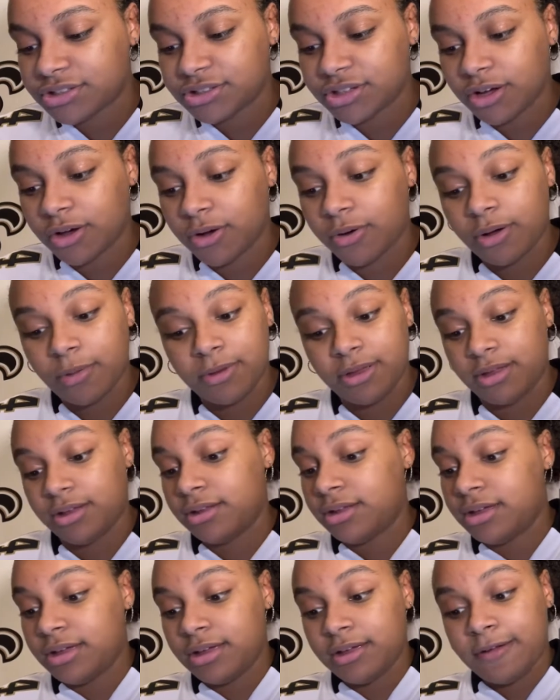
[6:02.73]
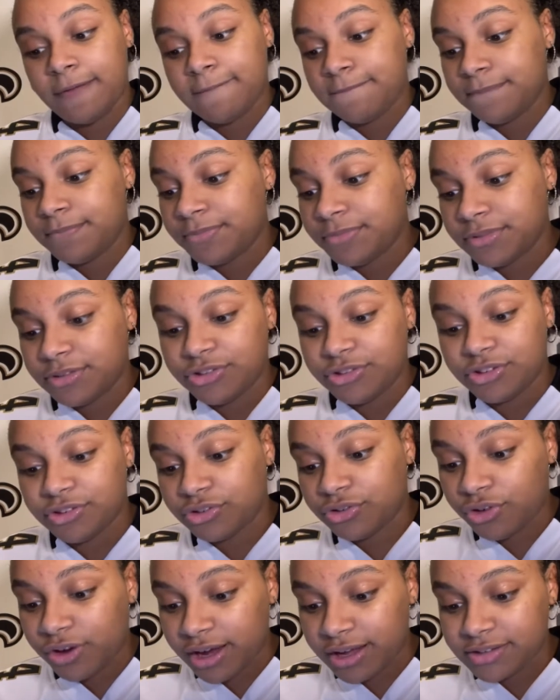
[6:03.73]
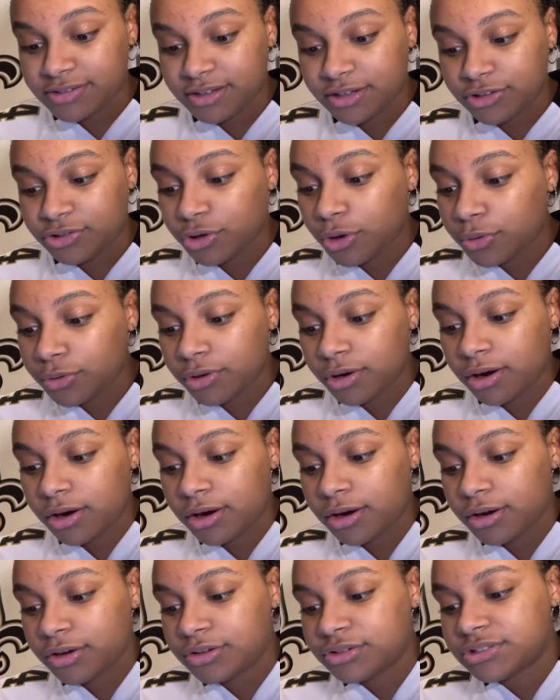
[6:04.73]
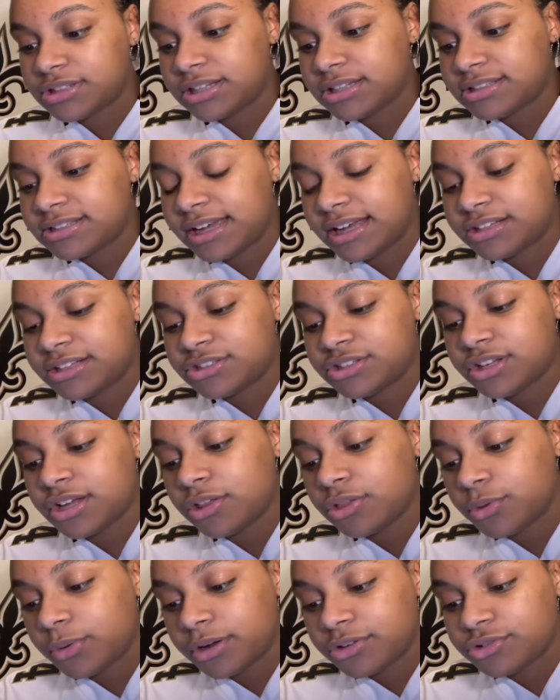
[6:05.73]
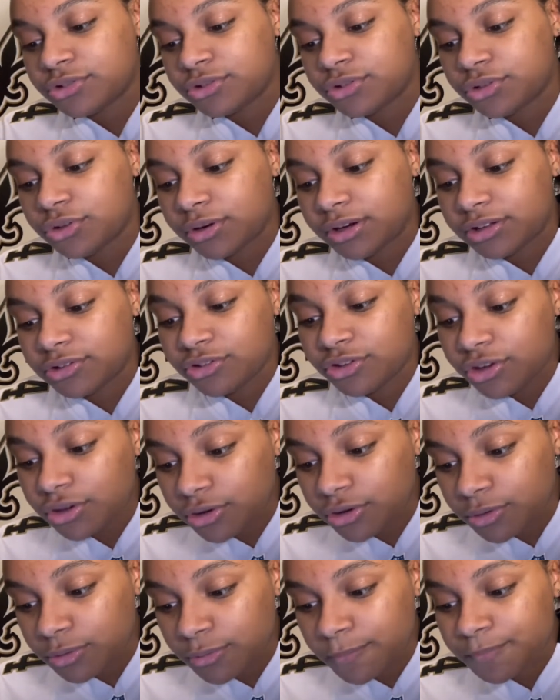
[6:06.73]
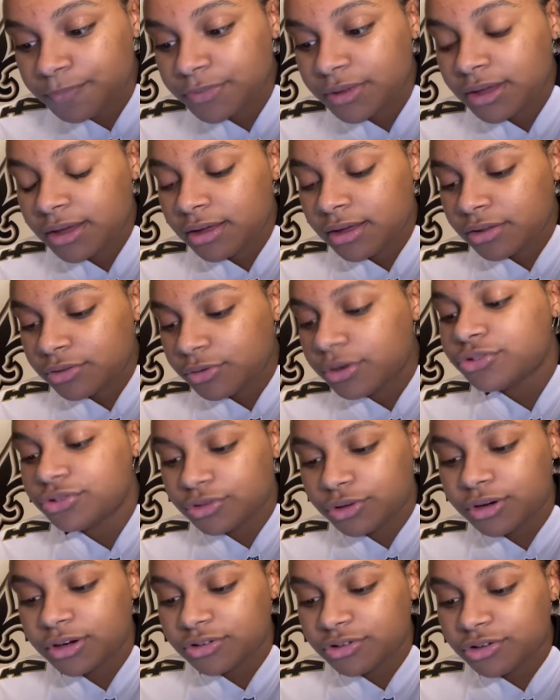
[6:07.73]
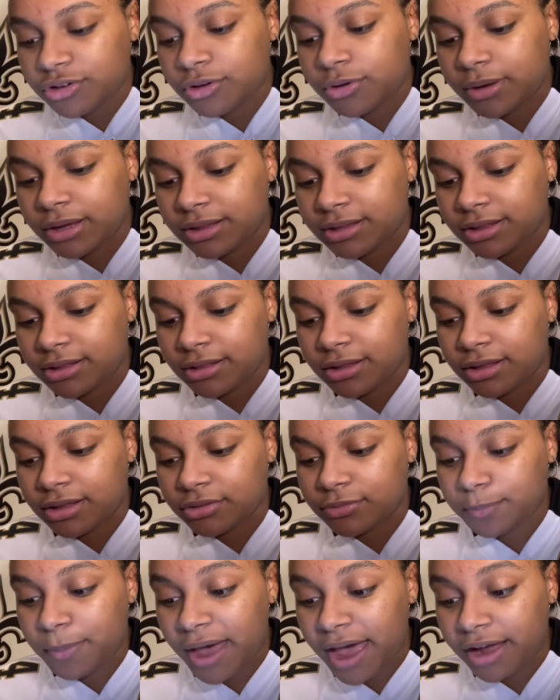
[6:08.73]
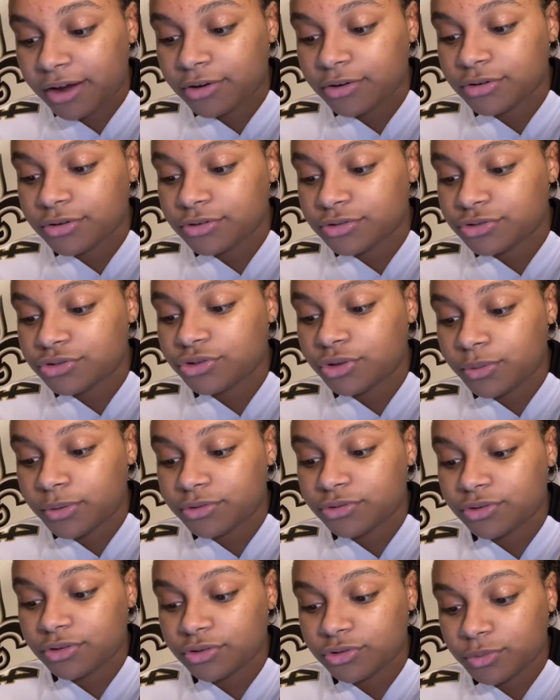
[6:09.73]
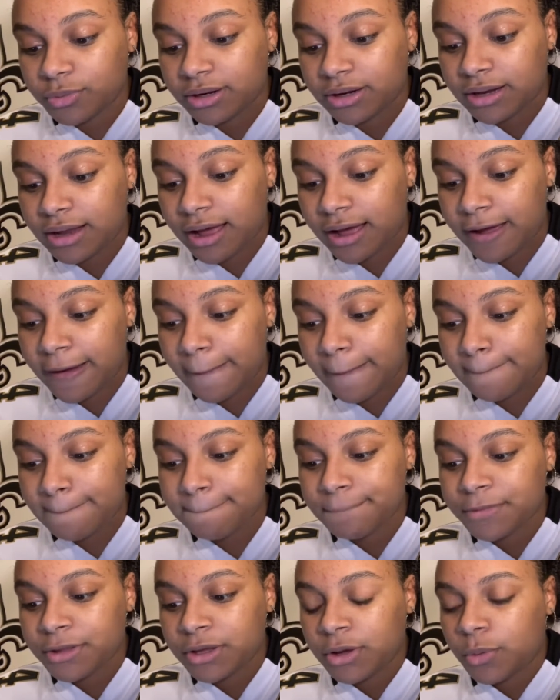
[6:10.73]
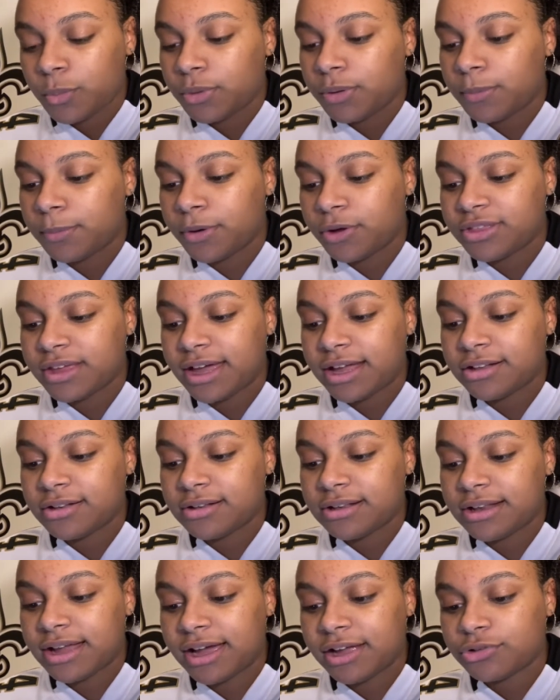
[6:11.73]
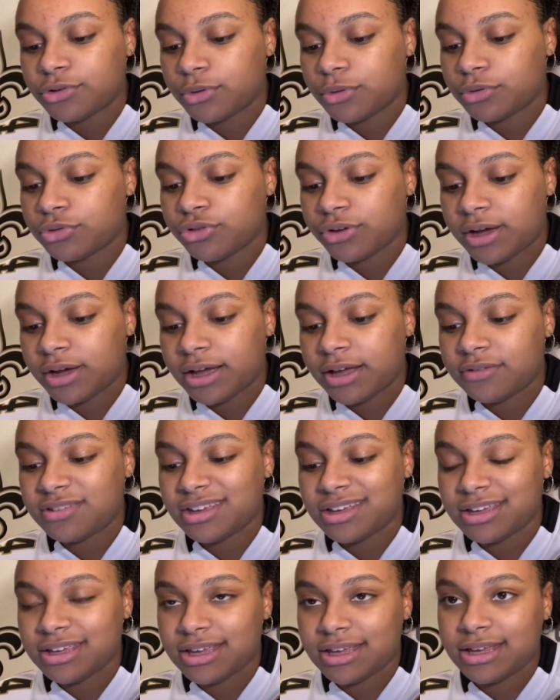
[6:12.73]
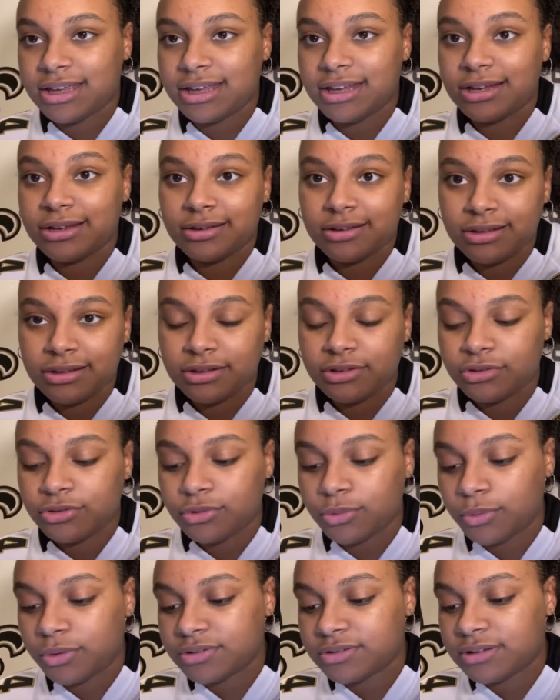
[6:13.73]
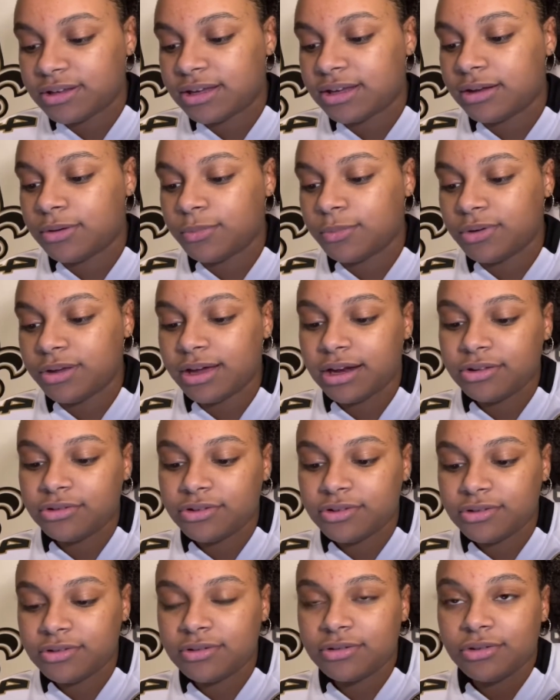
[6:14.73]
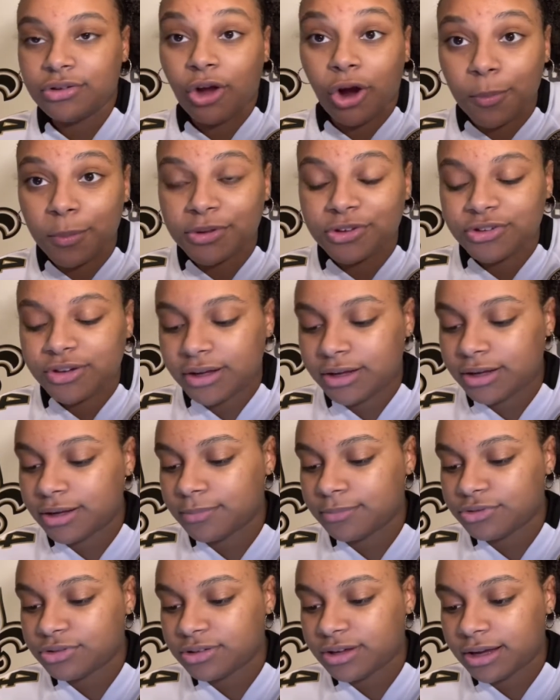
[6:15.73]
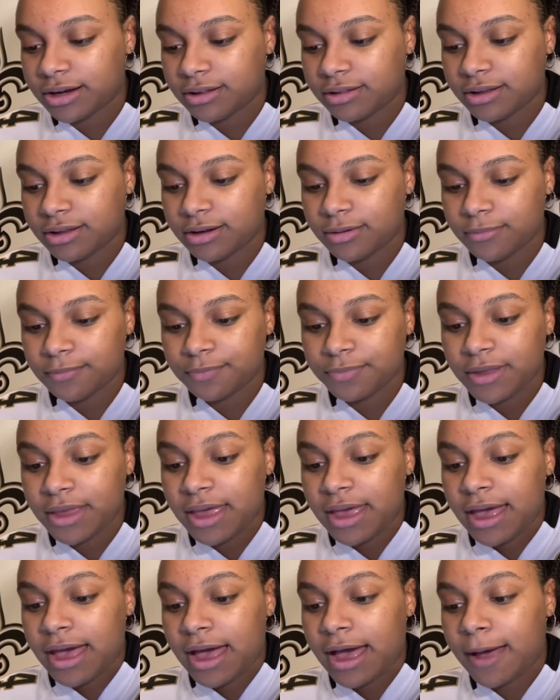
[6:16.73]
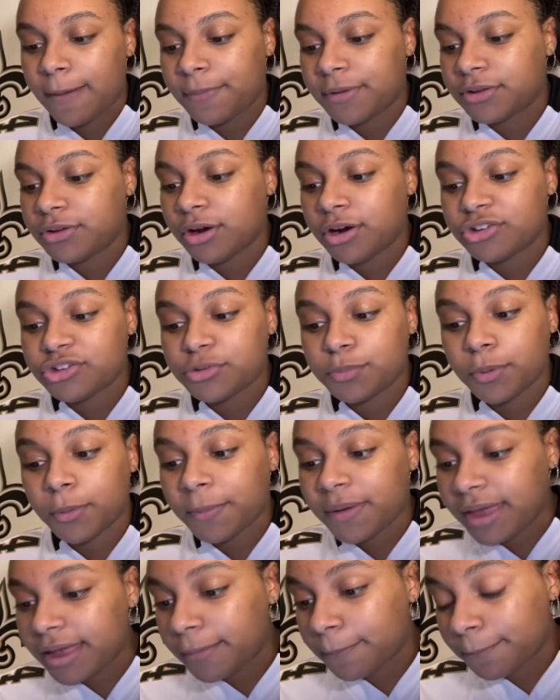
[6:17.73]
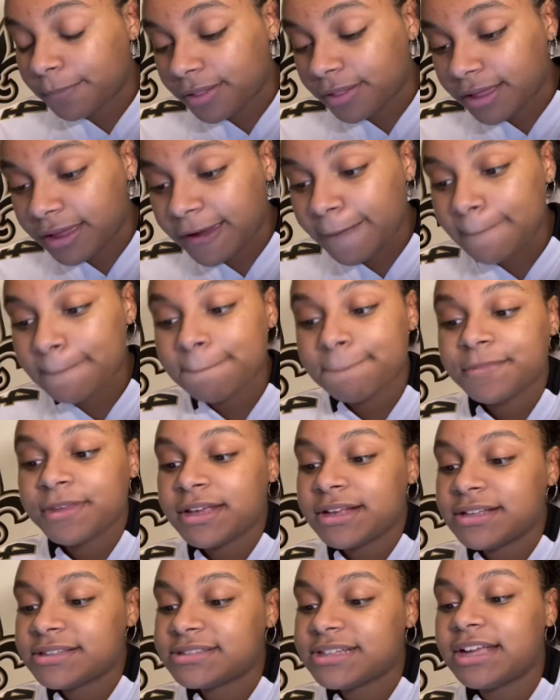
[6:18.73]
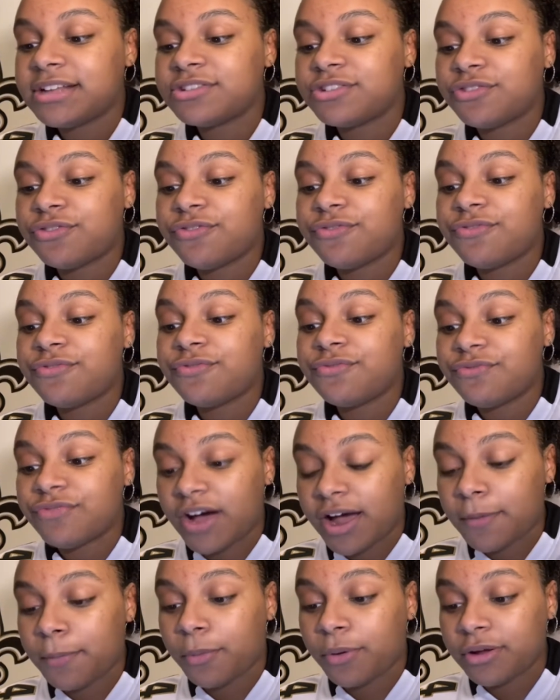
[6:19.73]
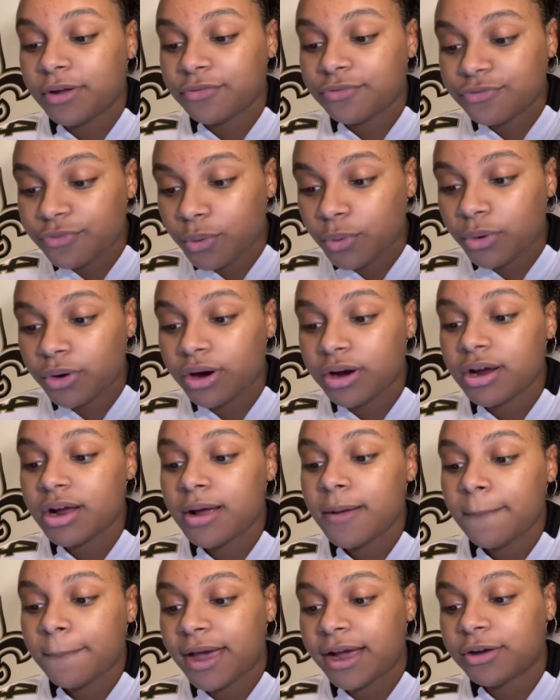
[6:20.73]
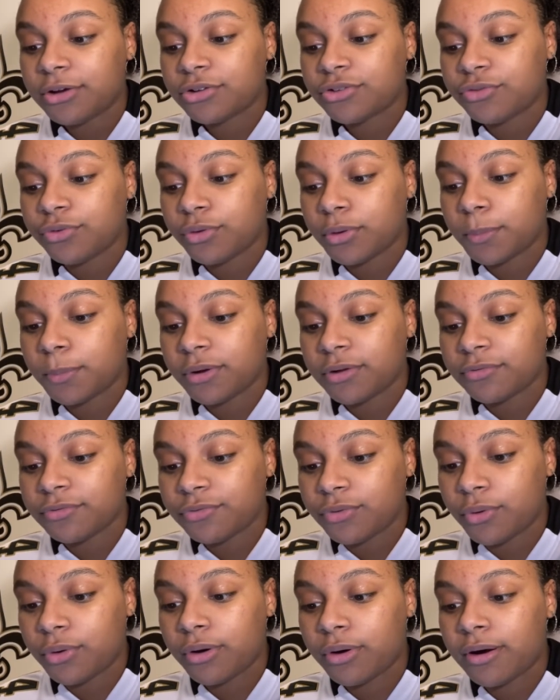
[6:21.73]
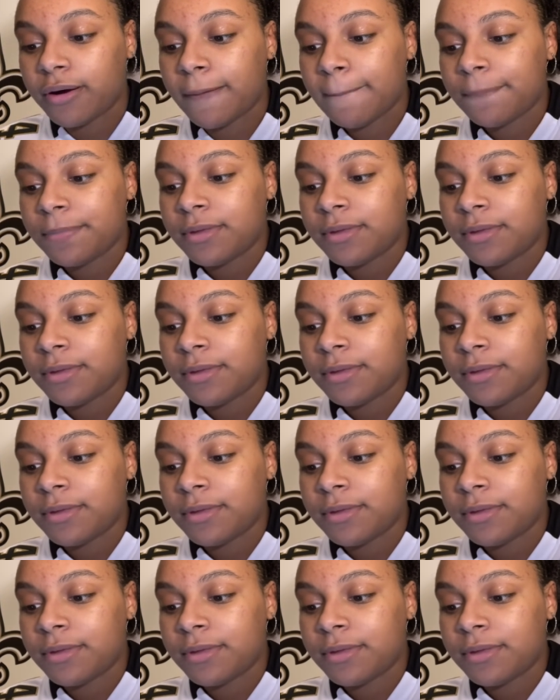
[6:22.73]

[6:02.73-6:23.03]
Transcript: So, just crazy. Total yards, Saints 332, and then the Packers 229. We both had 9 total drives. Again, towards the end, we kind of just garbage time, just kind of let them happen. Yards per play, Saints 5.4, Packers 4.4.